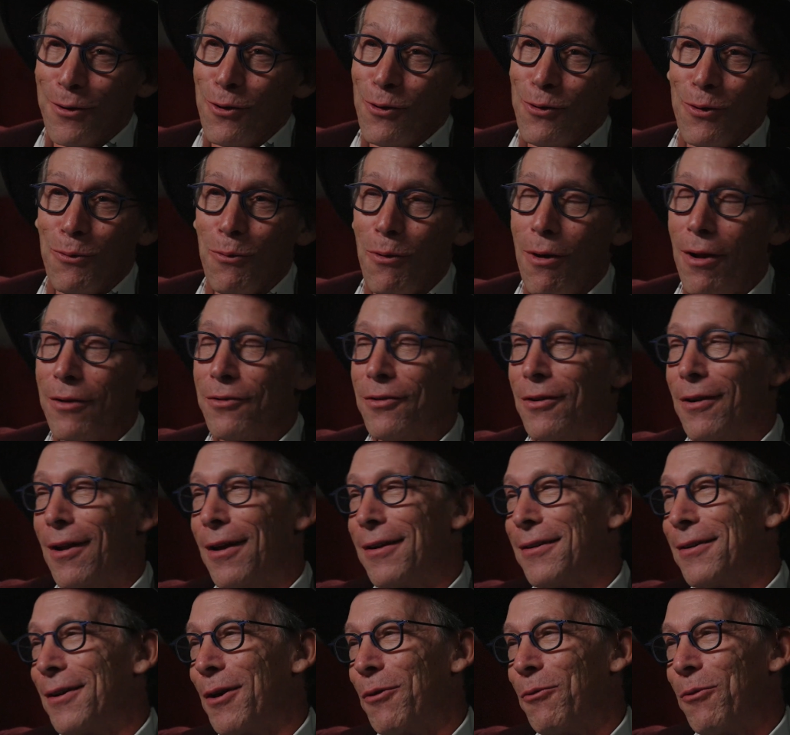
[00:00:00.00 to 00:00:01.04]
You should watch it.
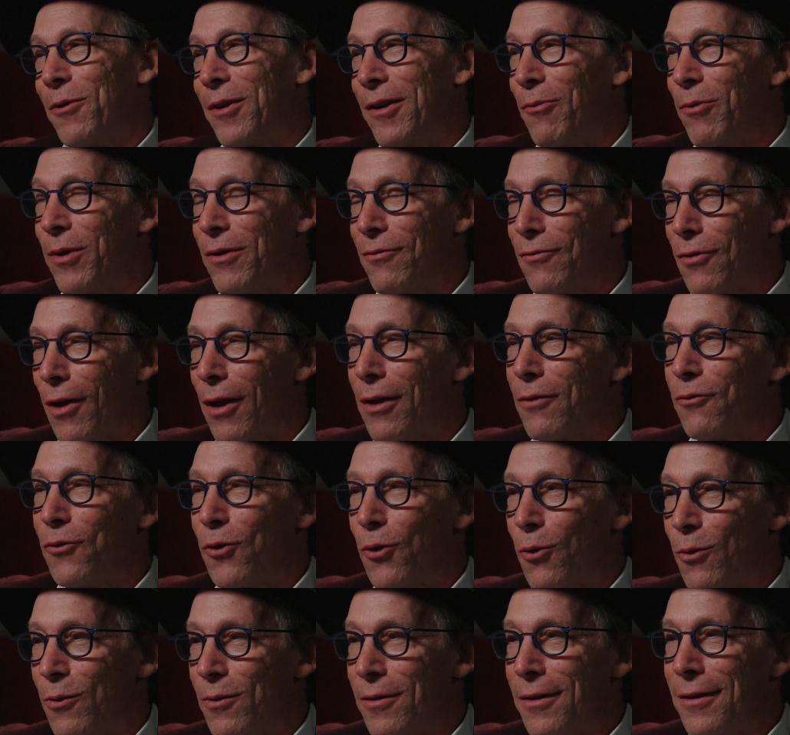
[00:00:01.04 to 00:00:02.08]
We've done a
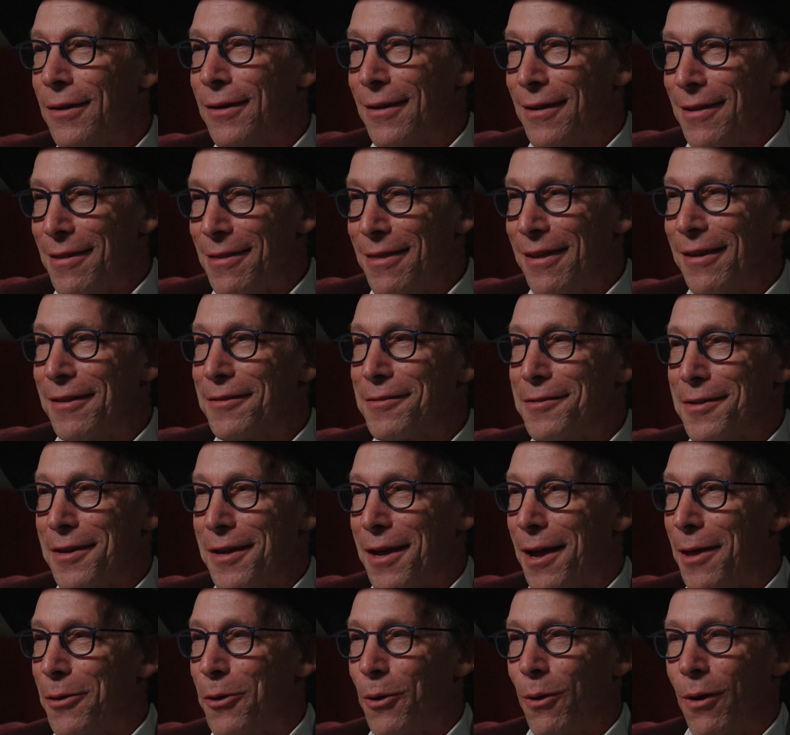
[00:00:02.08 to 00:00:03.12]
few things
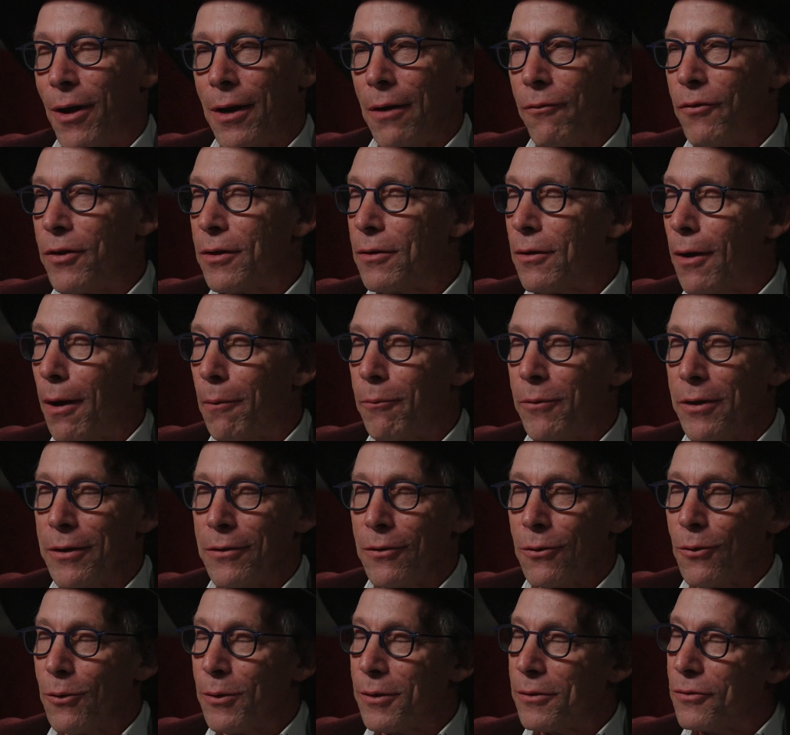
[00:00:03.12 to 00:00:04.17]
together, and every time we
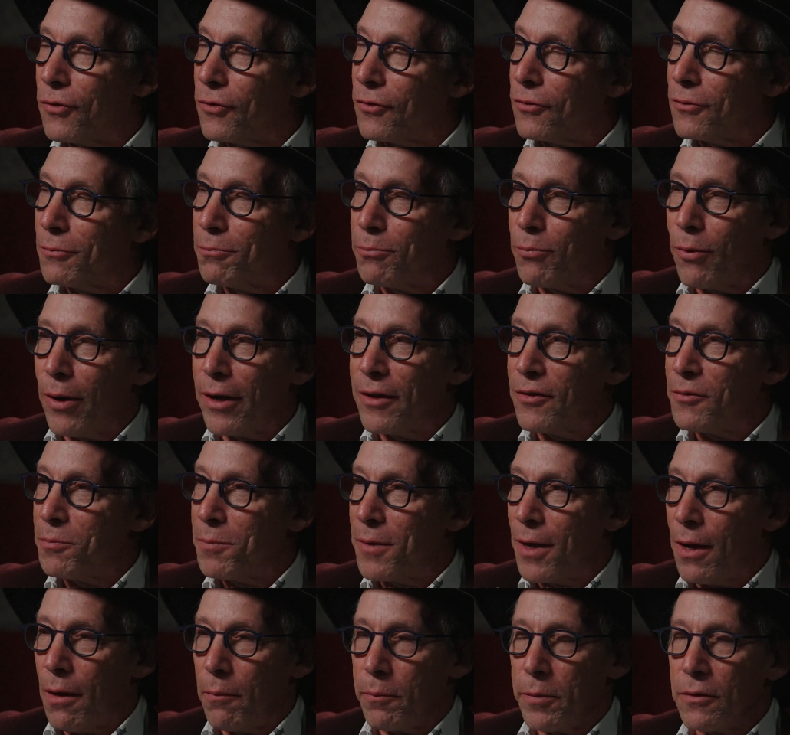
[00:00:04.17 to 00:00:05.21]
do, it just breaks
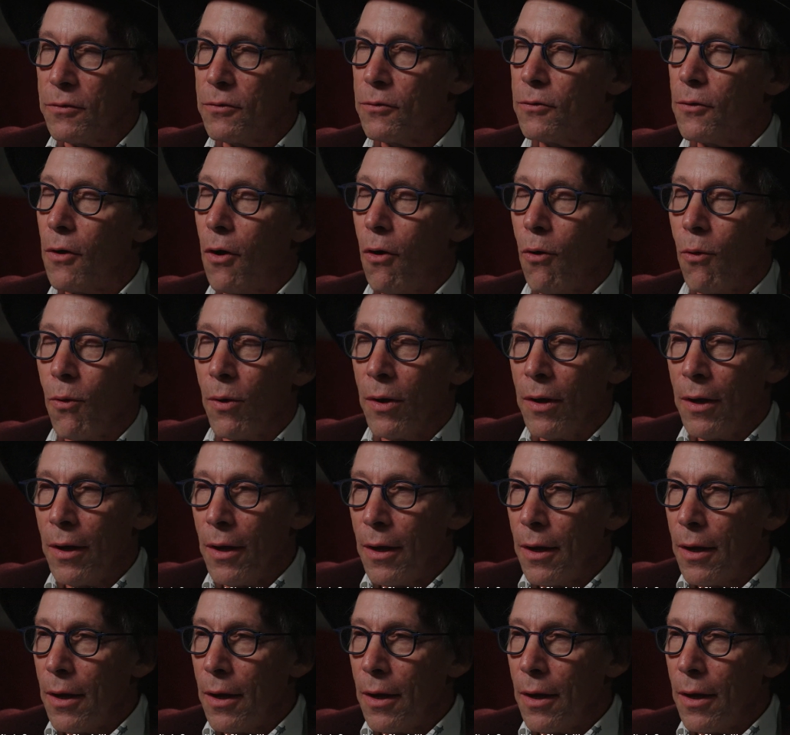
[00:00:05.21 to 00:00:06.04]
me up. He's so